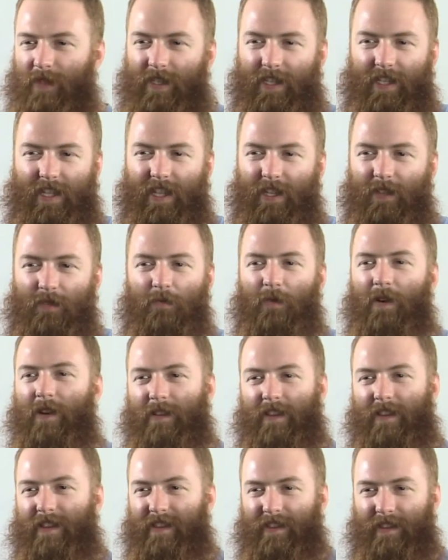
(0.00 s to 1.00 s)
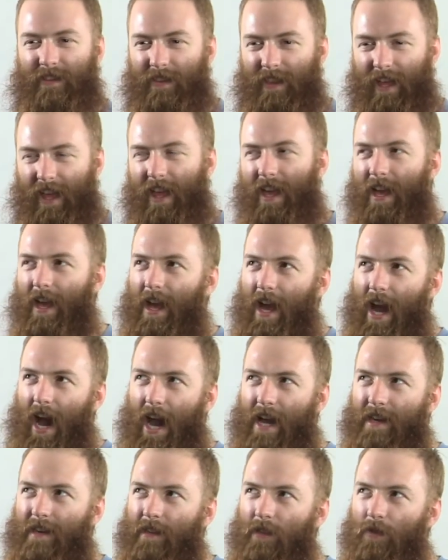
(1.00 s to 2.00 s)
It's
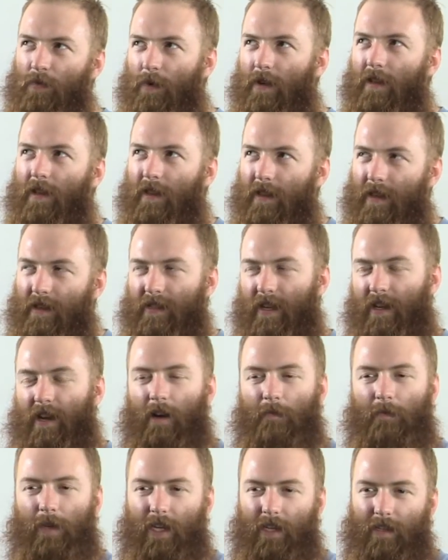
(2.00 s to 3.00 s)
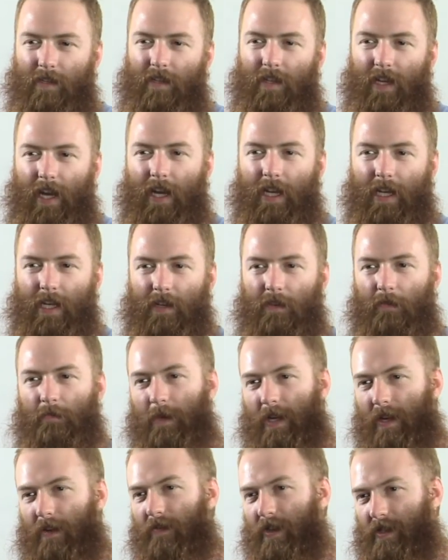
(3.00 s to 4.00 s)
I think that's one of the things that got me into the idea of
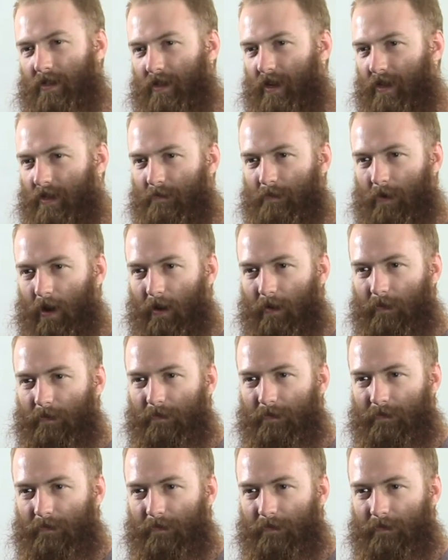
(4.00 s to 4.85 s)
being fisted as a bottom.